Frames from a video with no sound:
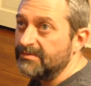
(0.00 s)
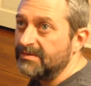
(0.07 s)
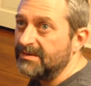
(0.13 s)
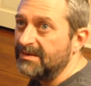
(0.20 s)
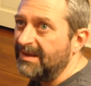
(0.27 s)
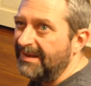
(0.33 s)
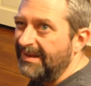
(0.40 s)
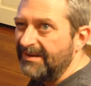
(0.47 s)
And
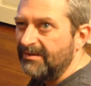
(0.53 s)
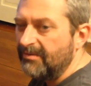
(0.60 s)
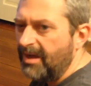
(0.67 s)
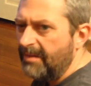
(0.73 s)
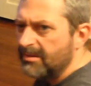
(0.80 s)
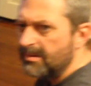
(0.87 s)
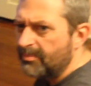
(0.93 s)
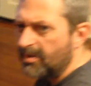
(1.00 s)
don't know how
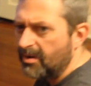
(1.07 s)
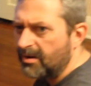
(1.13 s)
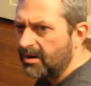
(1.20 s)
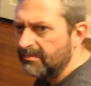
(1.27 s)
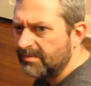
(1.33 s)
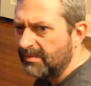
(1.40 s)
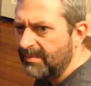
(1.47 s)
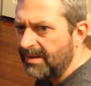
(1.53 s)
many
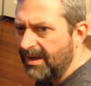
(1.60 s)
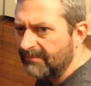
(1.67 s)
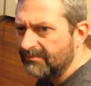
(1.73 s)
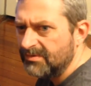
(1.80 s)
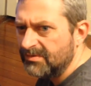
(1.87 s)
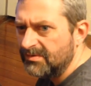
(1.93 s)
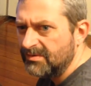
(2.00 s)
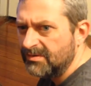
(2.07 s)
programs. I may have to
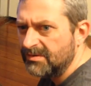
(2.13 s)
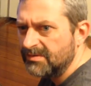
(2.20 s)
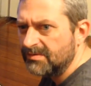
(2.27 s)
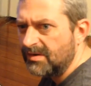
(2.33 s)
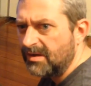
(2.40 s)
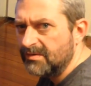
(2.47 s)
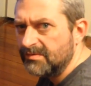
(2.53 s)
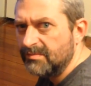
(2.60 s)
still
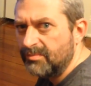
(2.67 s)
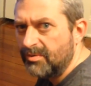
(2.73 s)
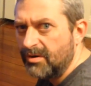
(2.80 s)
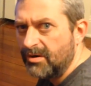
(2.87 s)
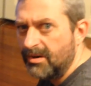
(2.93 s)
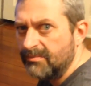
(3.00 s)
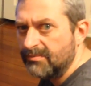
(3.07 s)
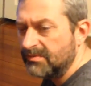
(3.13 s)
install some
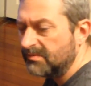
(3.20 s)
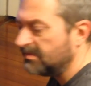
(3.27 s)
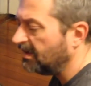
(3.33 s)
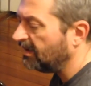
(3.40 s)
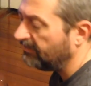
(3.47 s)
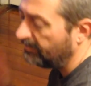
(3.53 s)
programs and stuff.